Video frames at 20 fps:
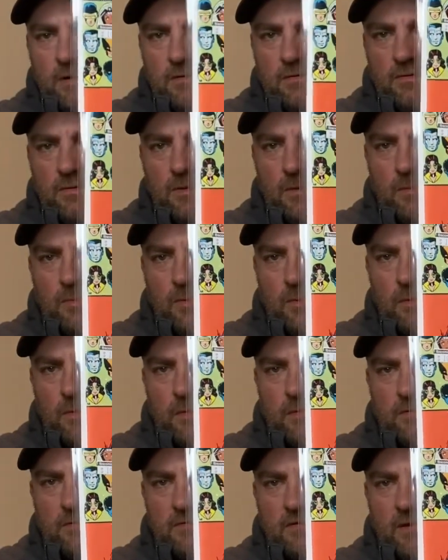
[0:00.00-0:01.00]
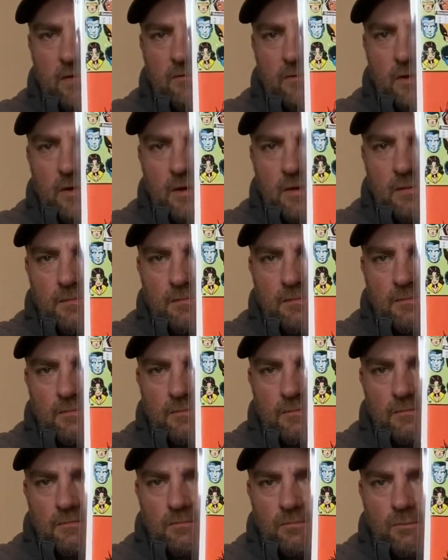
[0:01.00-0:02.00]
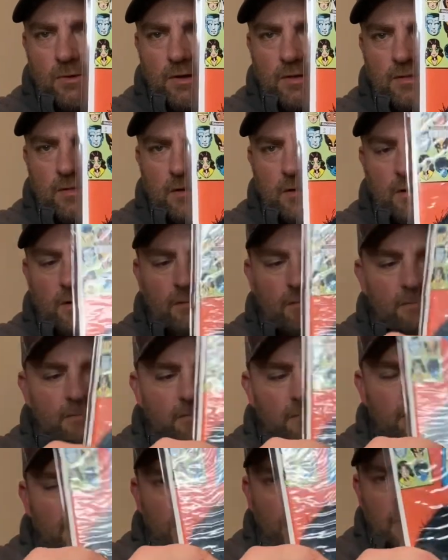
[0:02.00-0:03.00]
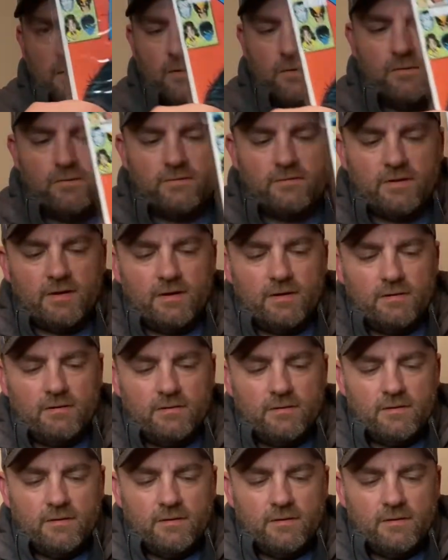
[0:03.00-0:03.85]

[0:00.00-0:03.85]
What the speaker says: issue number 170. Right there in the newsstand.